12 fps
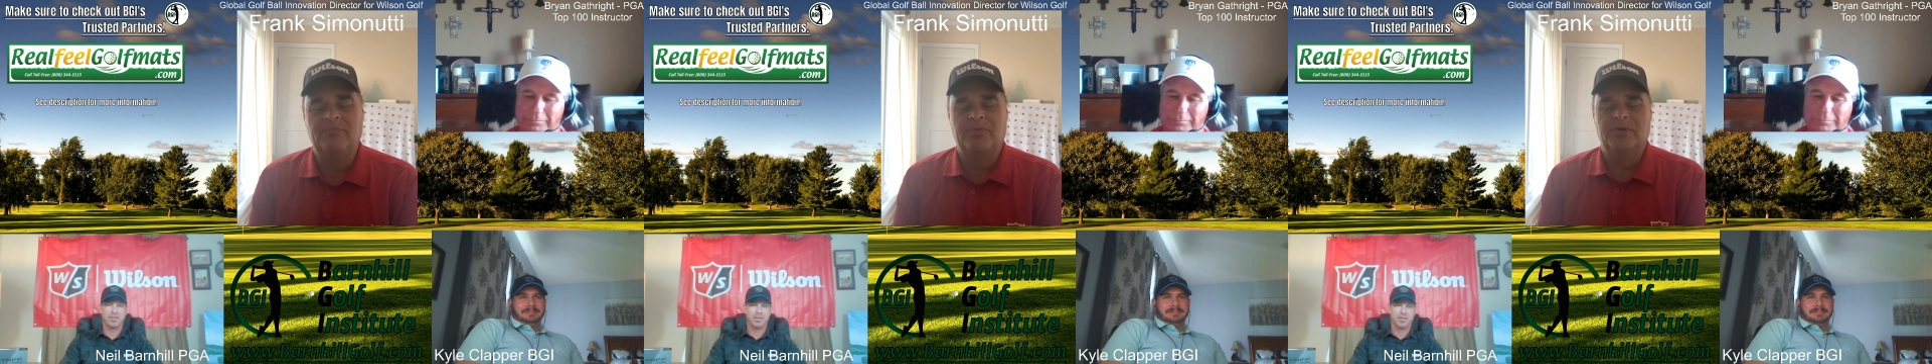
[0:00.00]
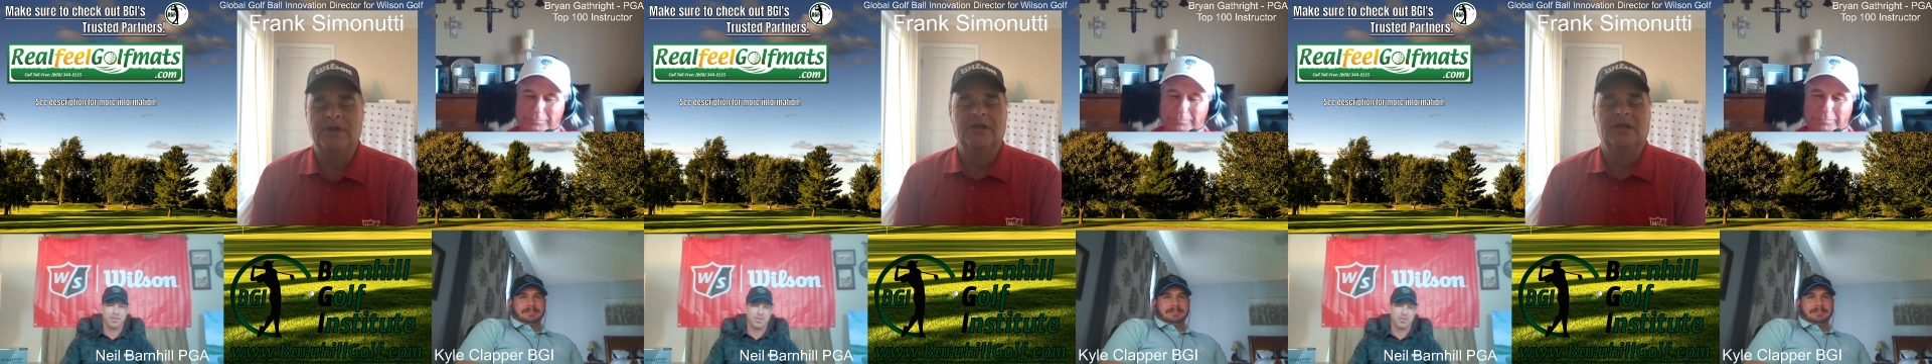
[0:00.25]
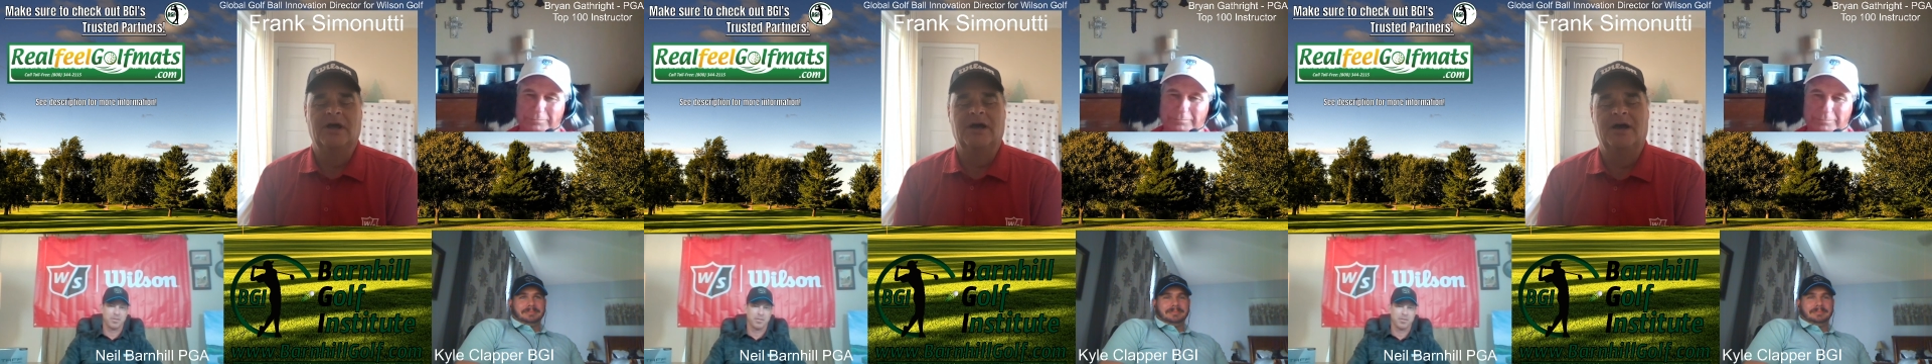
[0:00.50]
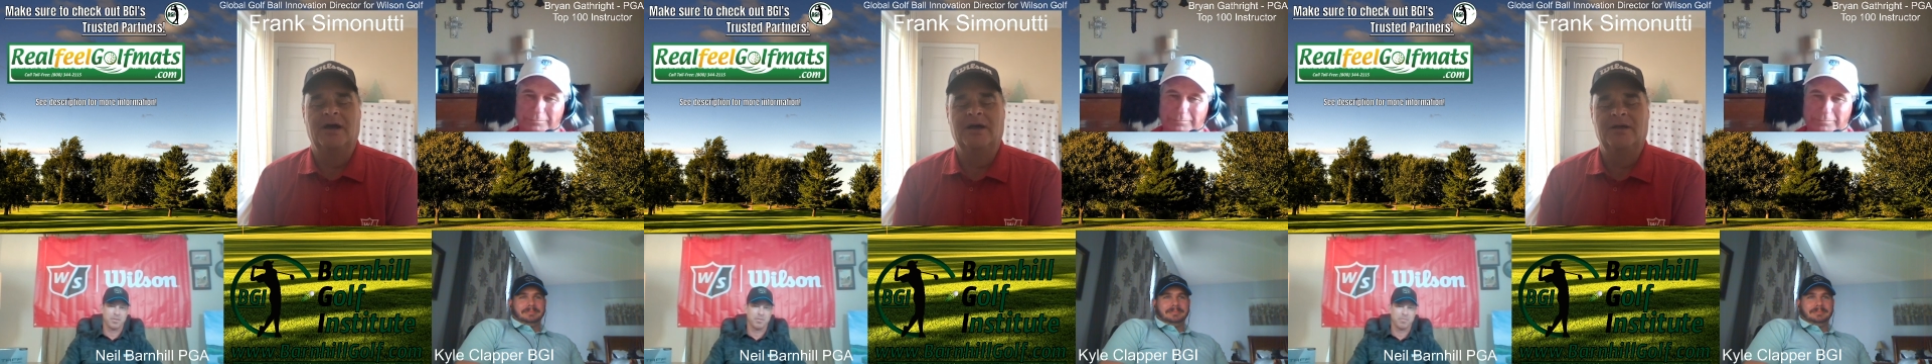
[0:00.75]
putting
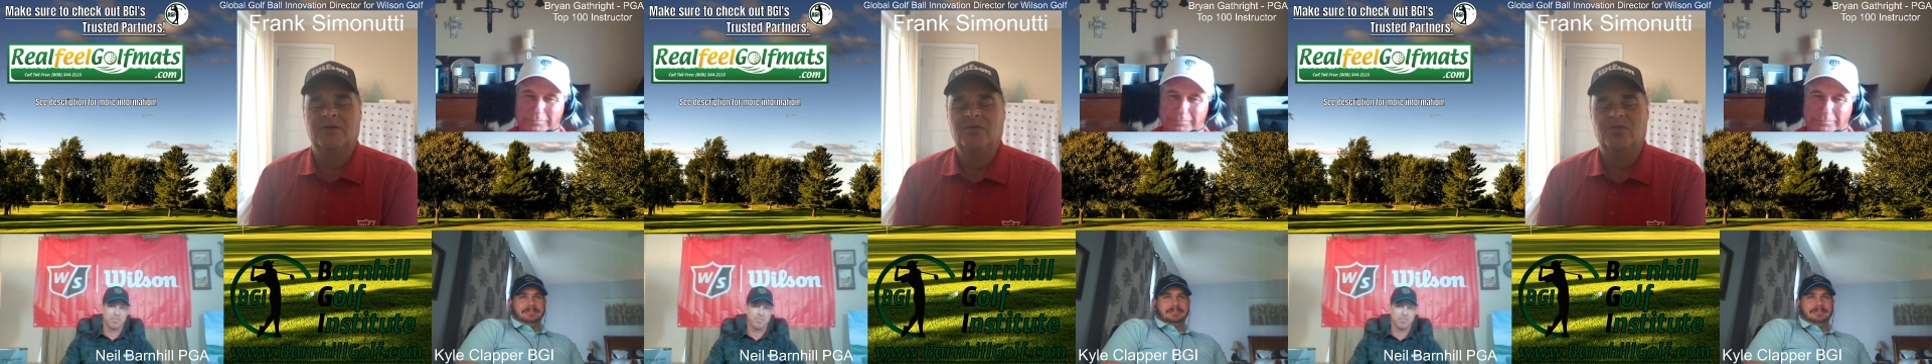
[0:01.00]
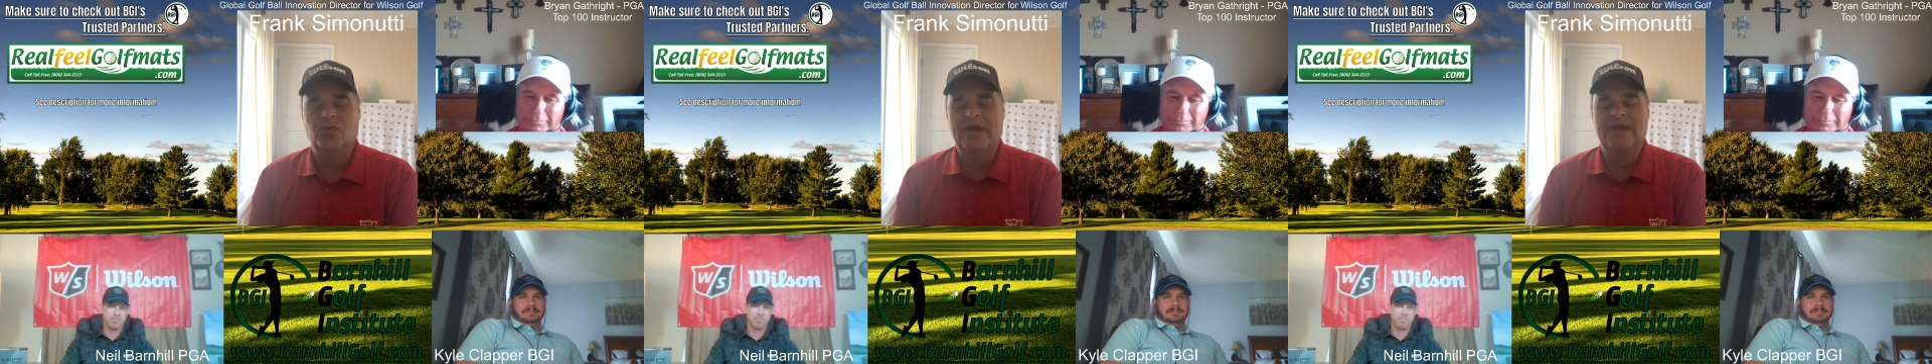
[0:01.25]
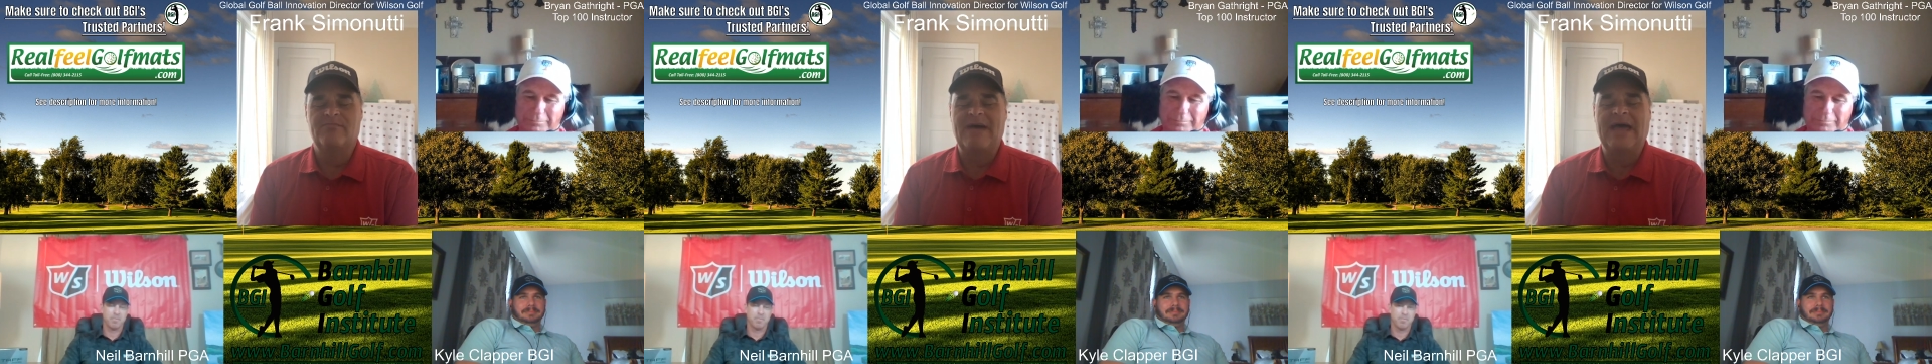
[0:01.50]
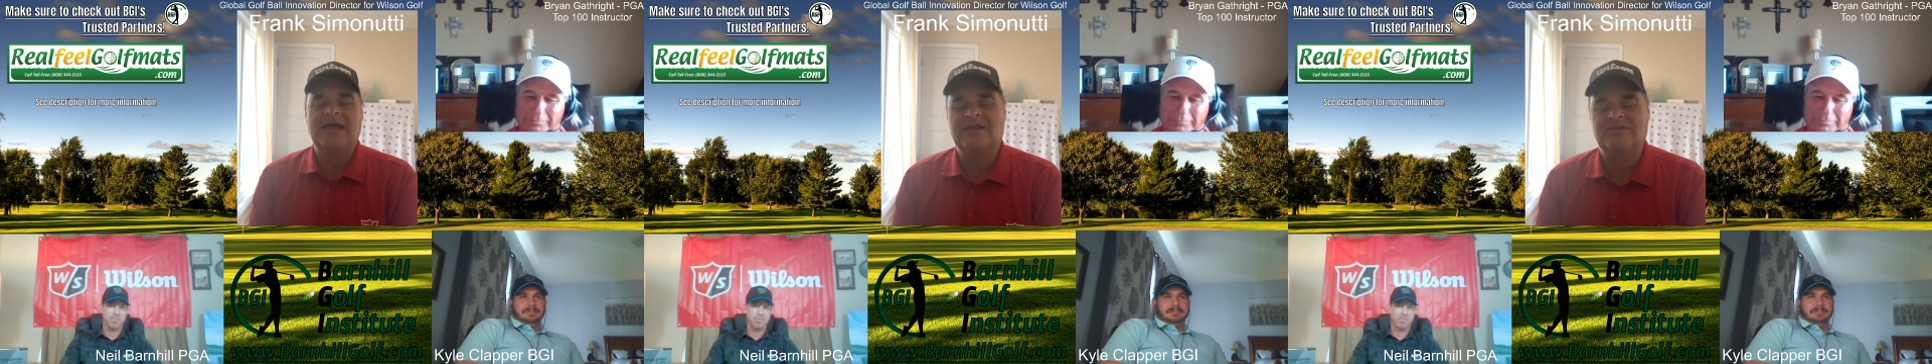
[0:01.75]
the weight of
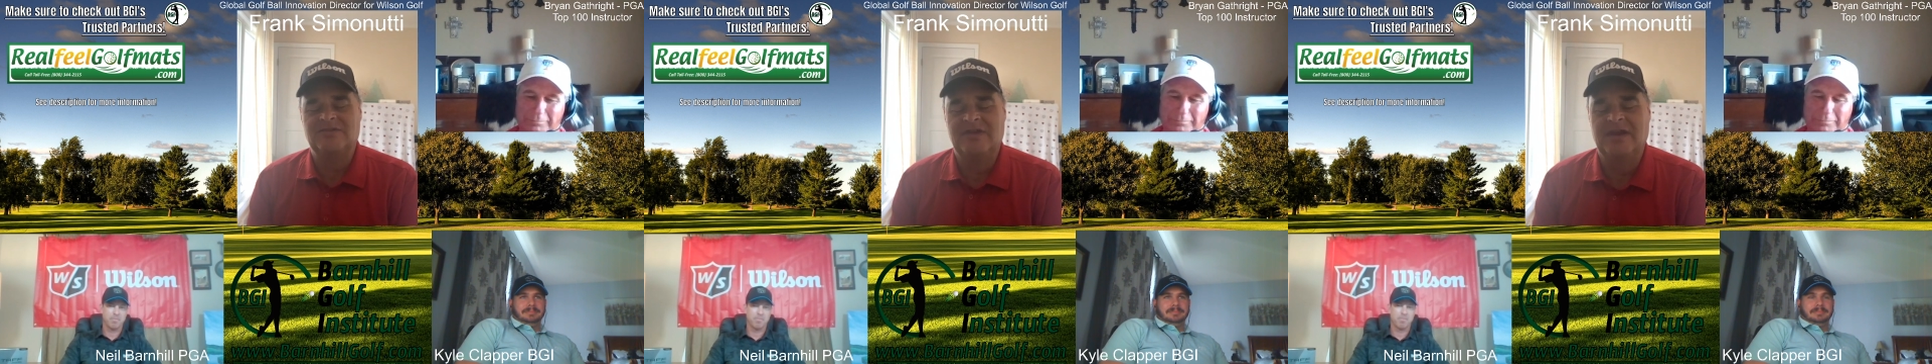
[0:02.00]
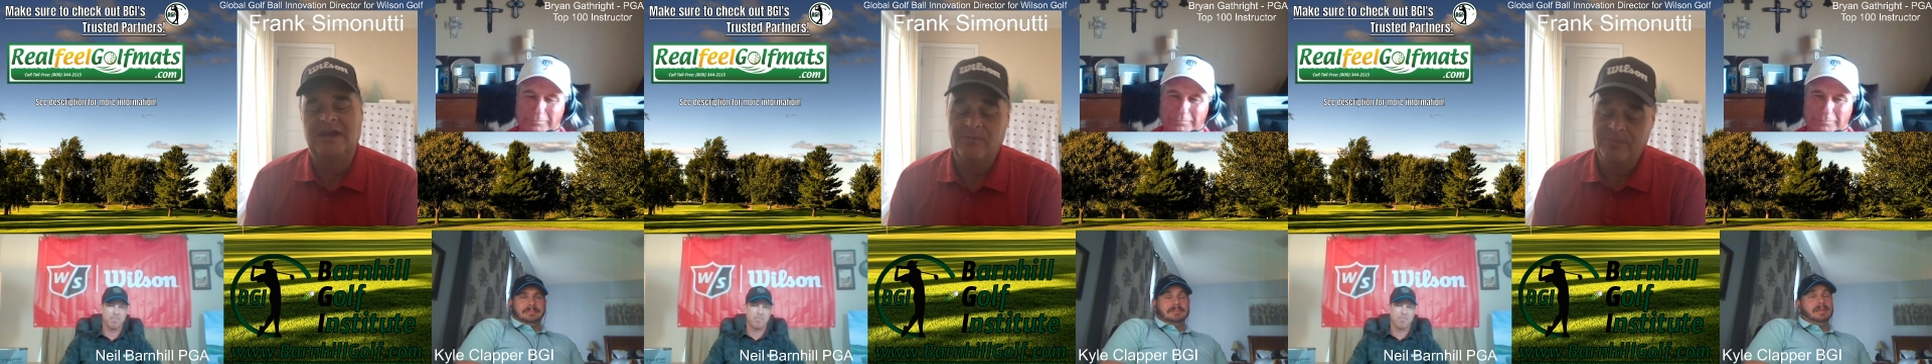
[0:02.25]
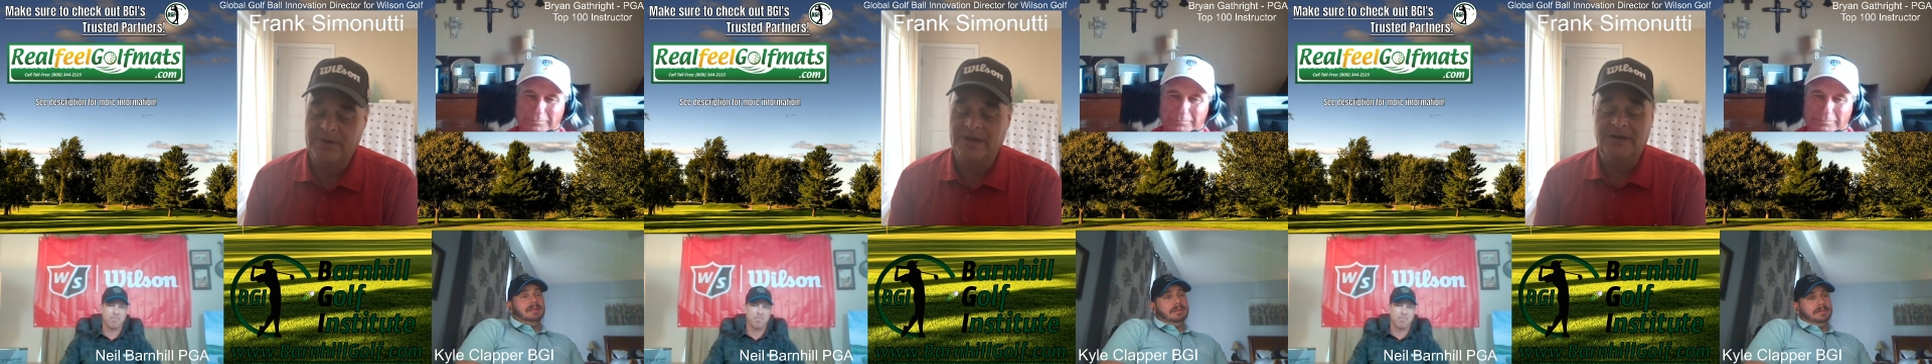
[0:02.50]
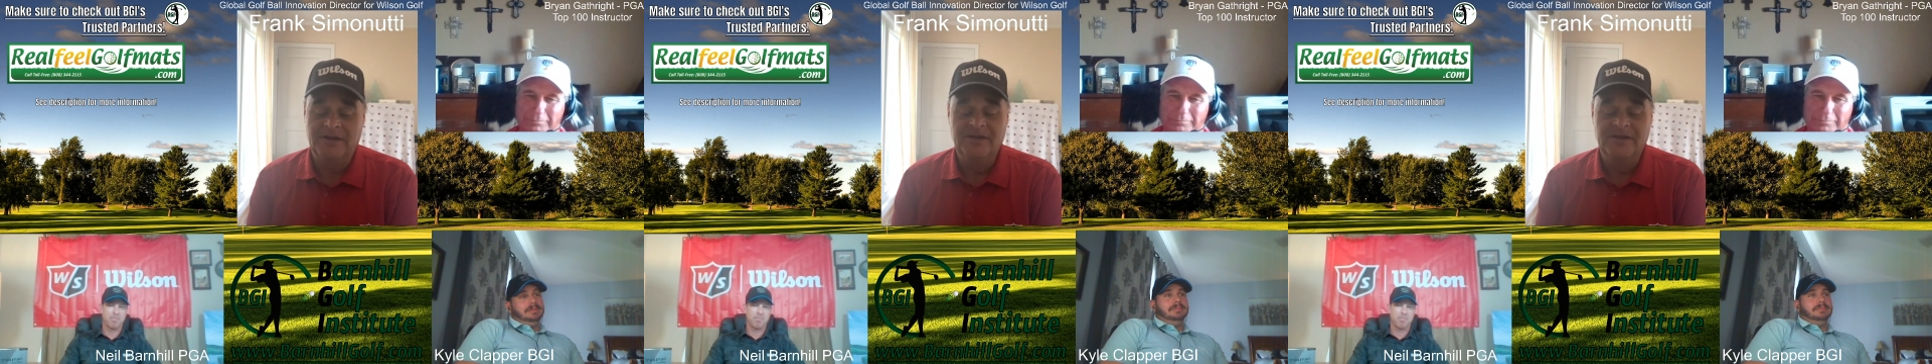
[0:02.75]
magnets in it, but